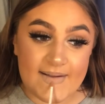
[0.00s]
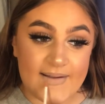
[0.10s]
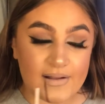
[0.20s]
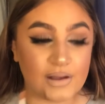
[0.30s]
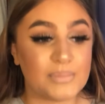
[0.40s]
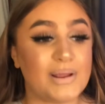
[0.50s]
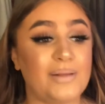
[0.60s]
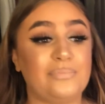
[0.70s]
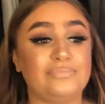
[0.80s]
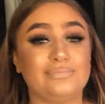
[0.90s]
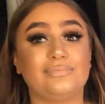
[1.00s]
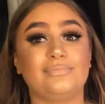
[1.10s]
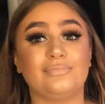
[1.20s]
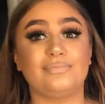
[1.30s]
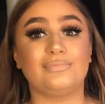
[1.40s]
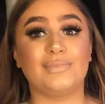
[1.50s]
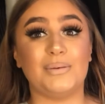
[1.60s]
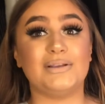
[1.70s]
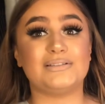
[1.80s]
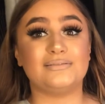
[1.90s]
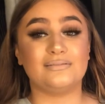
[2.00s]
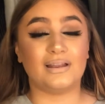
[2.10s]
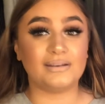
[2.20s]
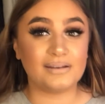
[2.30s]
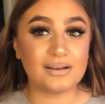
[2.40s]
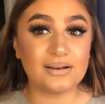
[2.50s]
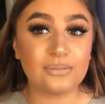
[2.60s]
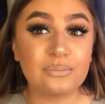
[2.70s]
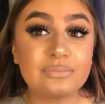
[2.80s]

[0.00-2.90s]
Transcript: got a bit, I don't know.